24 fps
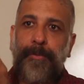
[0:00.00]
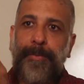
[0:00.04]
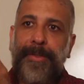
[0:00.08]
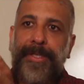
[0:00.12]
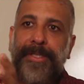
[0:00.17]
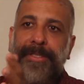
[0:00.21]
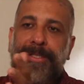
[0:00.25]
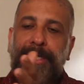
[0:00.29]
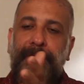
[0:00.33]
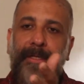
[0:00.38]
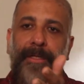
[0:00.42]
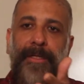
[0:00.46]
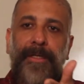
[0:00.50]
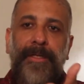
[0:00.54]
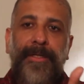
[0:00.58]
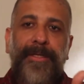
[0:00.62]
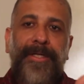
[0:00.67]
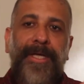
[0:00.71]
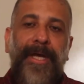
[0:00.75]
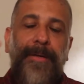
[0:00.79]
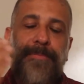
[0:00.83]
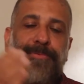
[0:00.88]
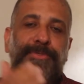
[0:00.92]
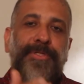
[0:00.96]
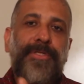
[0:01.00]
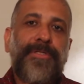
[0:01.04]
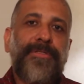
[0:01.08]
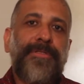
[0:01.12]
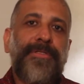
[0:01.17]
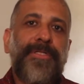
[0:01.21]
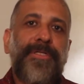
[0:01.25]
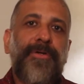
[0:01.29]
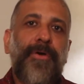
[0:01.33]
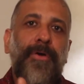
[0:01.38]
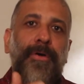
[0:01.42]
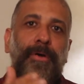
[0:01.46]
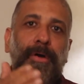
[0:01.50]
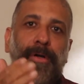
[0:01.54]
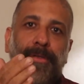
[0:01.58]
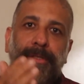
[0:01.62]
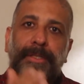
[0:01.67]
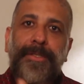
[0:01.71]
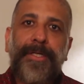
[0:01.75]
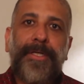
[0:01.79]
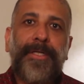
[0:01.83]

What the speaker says: way that captures all the